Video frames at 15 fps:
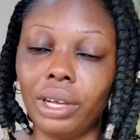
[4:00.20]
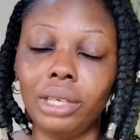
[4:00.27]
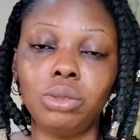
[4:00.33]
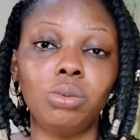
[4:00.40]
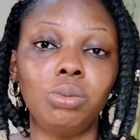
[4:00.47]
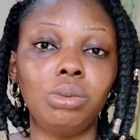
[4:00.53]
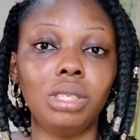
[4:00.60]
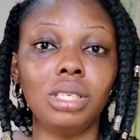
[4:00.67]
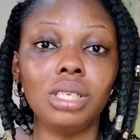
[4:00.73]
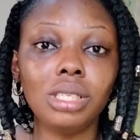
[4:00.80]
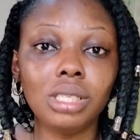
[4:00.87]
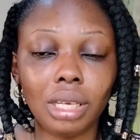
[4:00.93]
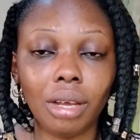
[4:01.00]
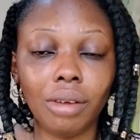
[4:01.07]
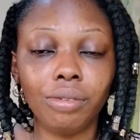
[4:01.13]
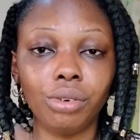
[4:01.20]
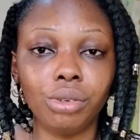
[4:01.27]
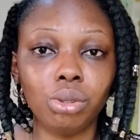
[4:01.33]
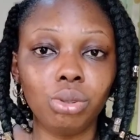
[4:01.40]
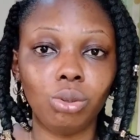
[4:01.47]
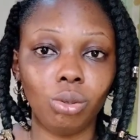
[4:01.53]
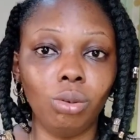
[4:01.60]
to be easier for you
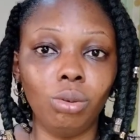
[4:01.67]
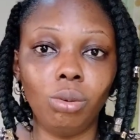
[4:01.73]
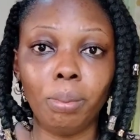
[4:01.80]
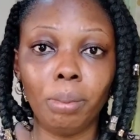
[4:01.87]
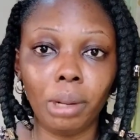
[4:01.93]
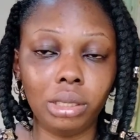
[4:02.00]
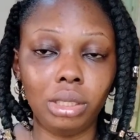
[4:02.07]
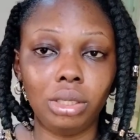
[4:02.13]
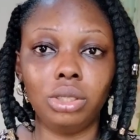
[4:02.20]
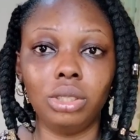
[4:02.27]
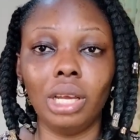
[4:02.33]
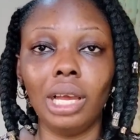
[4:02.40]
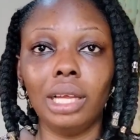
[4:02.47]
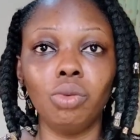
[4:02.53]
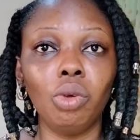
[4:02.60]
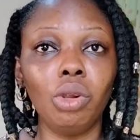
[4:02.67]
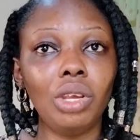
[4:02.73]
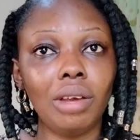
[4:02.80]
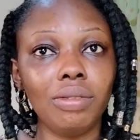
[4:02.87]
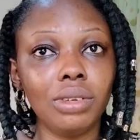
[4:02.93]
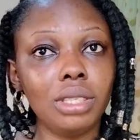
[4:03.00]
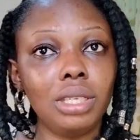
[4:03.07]
to manage. And when you are
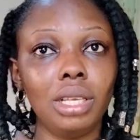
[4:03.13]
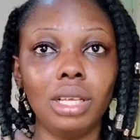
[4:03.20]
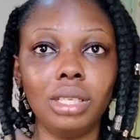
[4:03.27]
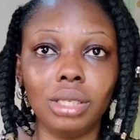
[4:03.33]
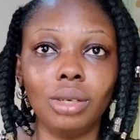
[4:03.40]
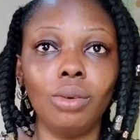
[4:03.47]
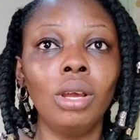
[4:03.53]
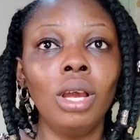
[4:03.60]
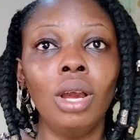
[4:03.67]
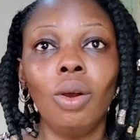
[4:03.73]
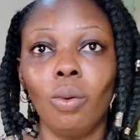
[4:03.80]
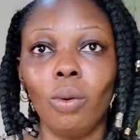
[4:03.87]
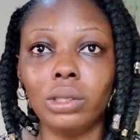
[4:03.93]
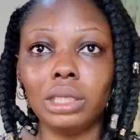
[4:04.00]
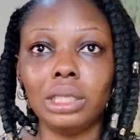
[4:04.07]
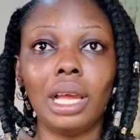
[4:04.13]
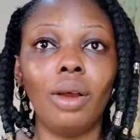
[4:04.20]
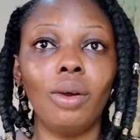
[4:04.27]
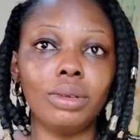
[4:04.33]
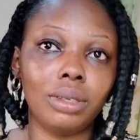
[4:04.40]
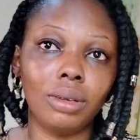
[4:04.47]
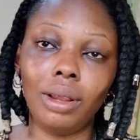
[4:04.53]
ventilating, one thing I also
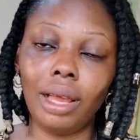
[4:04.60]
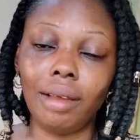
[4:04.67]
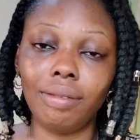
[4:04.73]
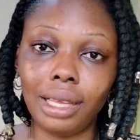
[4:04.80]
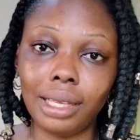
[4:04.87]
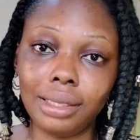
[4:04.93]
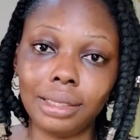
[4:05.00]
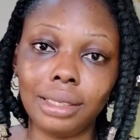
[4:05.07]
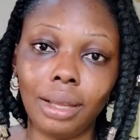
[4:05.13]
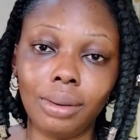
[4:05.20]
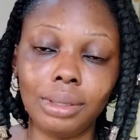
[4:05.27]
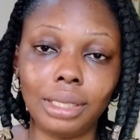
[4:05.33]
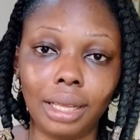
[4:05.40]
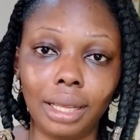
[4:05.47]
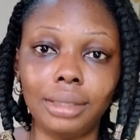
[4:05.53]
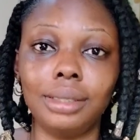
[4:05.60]
have learned now is that